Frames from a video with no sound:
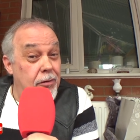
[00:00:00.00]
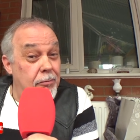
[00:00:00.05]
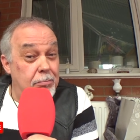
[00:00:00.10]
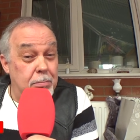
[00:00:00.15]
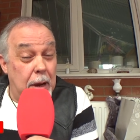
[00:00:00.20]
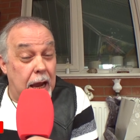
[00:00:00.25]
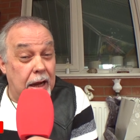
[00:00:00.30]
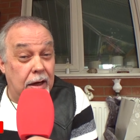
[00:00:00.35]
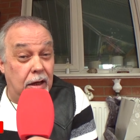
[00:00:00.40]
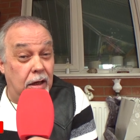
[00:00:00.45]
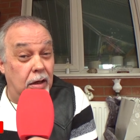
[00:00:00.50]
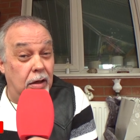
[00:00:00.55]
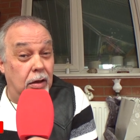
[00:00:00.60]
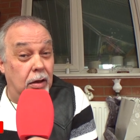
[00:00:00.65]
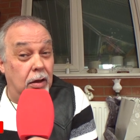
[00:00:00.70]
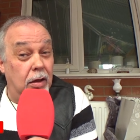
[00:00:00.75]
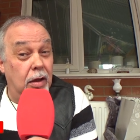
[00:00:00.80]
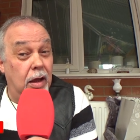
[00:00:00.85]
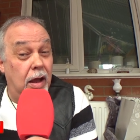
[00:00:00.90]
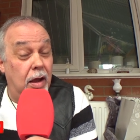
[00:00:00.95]
of
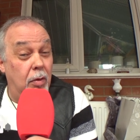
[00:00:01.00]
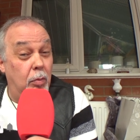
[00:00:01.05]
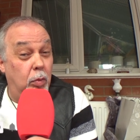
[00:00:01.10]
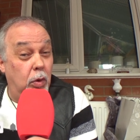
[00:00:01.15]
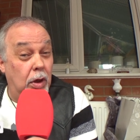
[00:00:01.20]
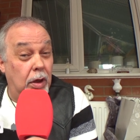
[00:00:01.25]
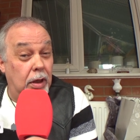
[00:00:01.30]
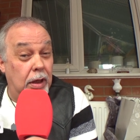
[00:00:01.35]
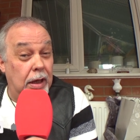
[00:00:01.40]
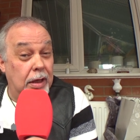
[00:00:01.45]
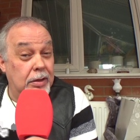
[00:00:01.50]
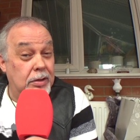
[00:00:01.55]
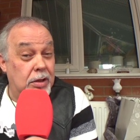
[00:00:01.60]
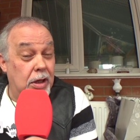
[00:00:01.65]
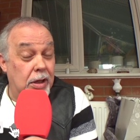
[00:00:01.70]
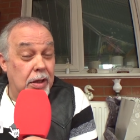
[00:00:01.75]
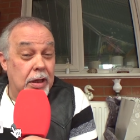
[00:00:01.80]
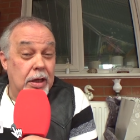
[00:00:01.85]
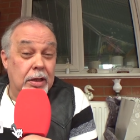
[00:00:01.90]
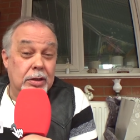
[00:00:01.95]
battle, and we'll get
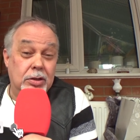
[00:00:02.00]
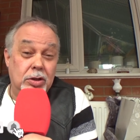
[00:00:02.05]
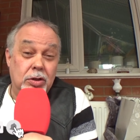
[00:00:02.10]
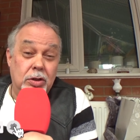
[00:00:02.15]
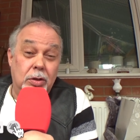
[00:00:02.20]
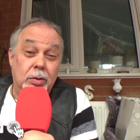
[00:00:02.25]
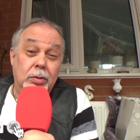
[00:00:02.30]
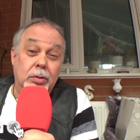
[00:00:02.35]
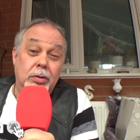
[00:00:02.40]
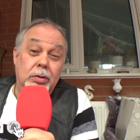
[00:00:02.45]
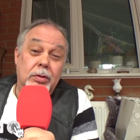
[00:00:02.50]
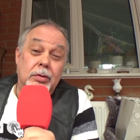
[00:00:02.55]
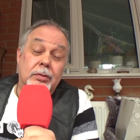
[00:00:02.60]
to that soon.